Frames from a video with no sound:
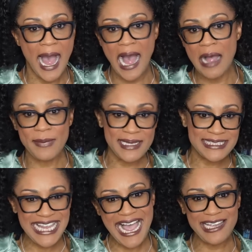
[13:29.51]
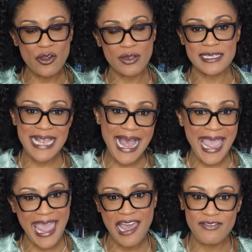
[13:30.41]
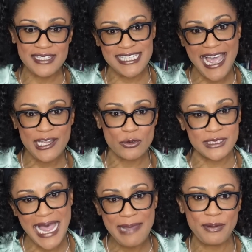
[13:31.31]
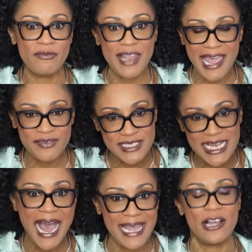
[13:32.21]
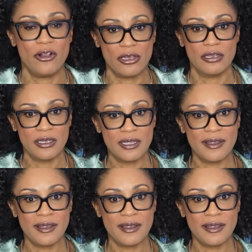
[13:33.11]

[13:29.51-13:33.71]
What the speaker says: I'm entitled because I have a title type of lifestyle.